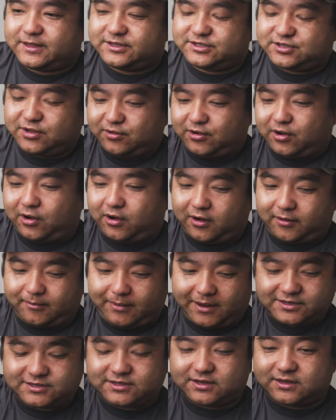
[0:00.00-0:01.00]
Sonar
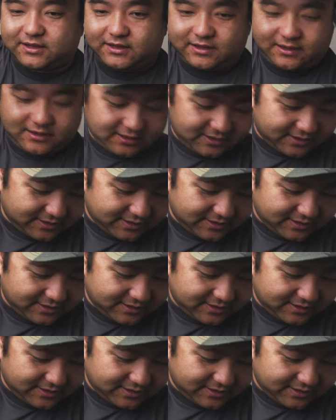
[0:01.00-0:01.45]
basically